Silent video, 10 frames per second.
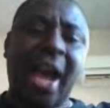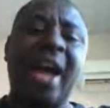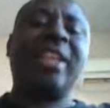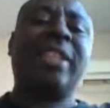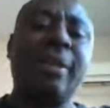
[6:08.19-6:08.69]

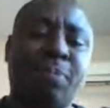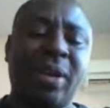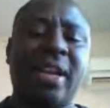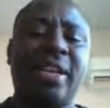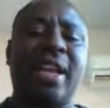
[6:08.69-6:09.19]
and
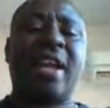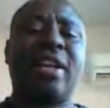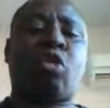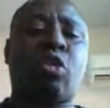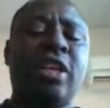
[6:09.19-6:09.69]

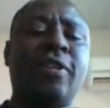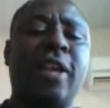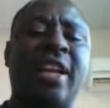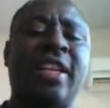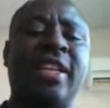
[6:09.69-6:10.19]

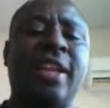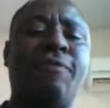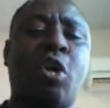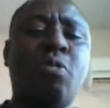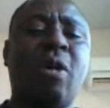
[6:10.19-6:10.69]

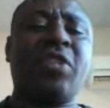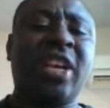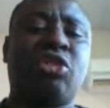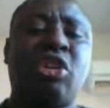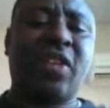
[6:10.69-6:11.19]
the volume of
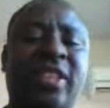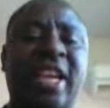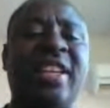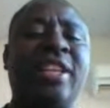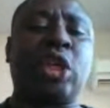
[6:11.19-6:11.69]
heat
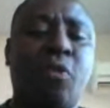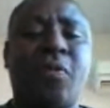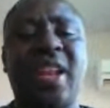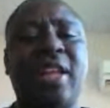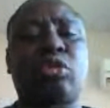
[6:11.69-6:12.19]
generated is
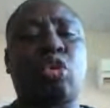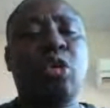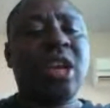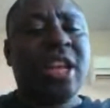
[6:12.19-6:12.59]
equivalent to